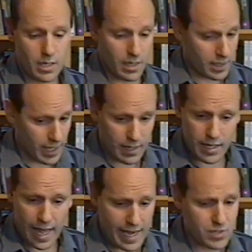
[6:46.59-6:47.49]

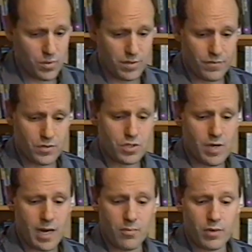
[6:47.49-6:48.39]
again, as with the first
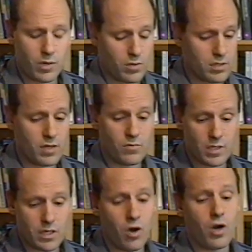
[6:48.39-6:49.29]
TrackPoint, I worked on
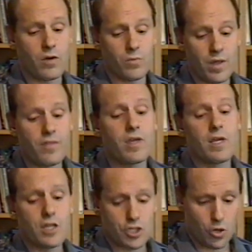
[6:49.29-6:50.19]
really hard with
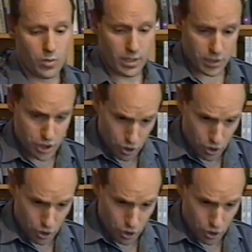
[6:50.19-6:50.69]
Joe Rutledge.